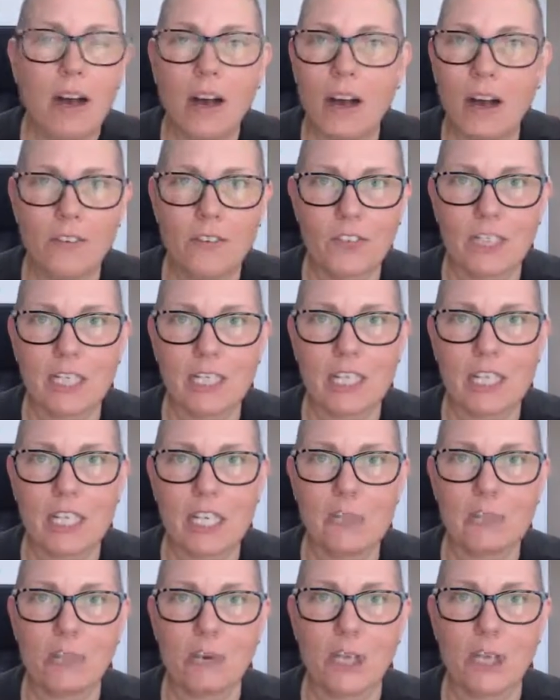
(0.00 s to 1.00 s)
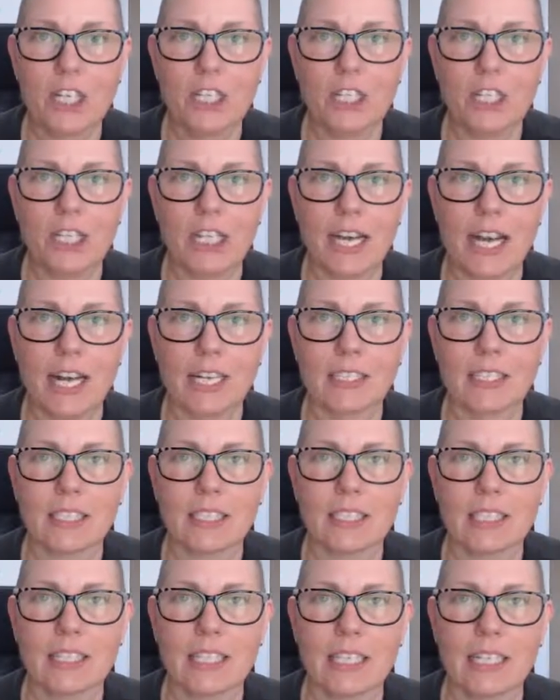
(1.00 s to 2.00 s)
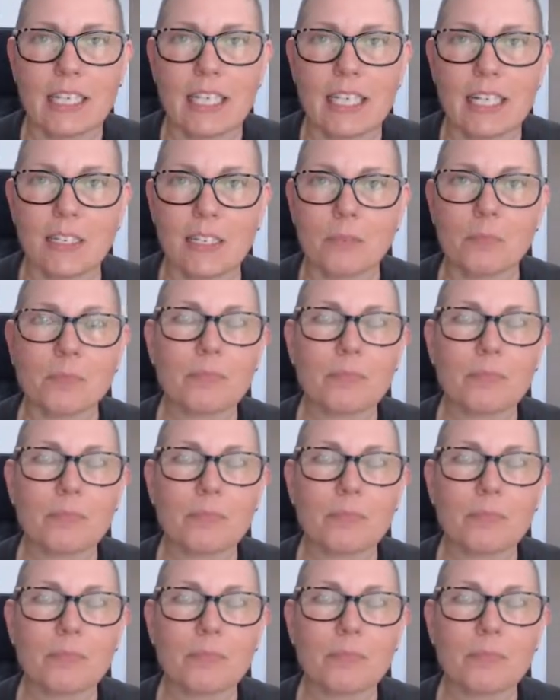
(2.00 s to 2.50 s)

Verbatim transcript: Obviously, desperation tactics click in.